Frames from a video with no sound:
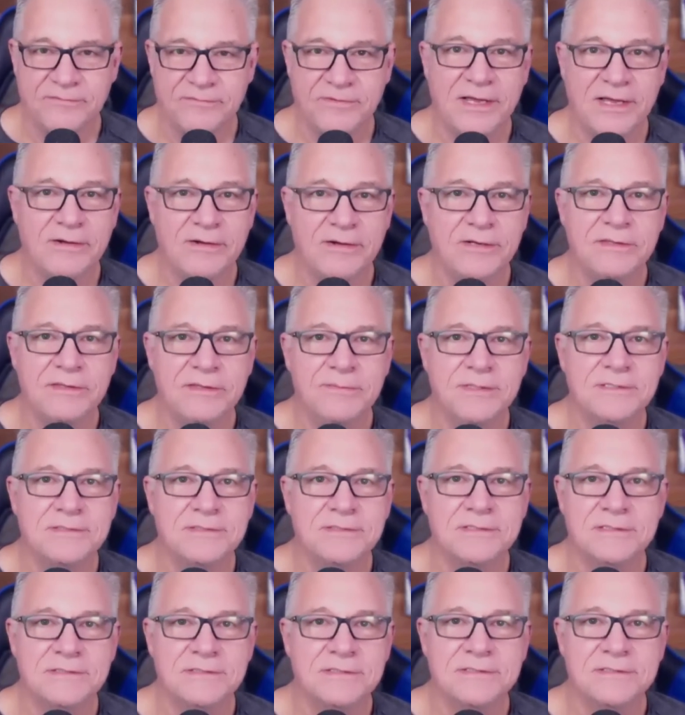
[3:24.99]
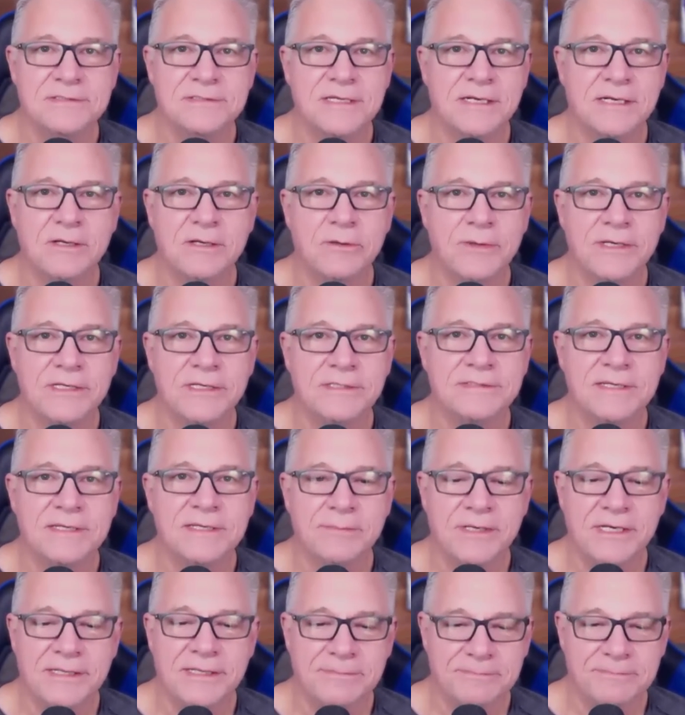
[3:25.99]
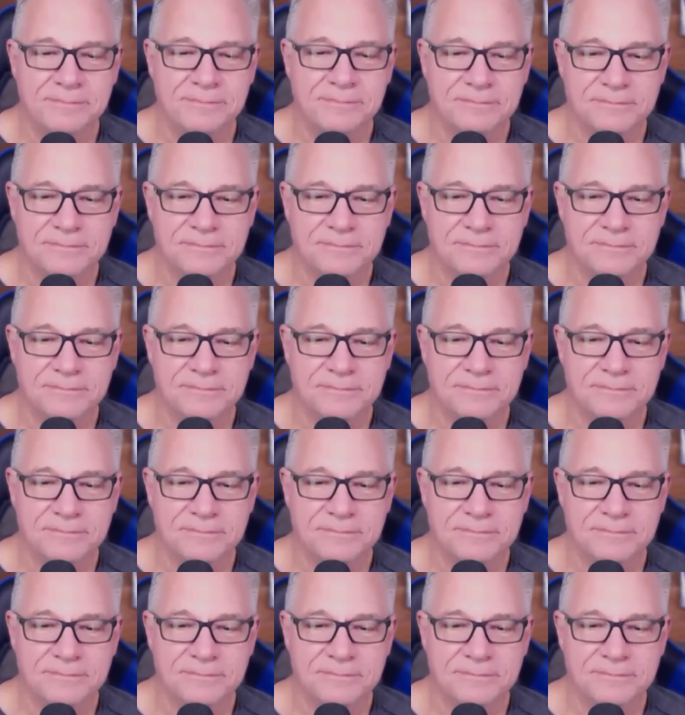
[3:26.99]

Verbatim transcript: value of the business. Is that a good way to sum it up?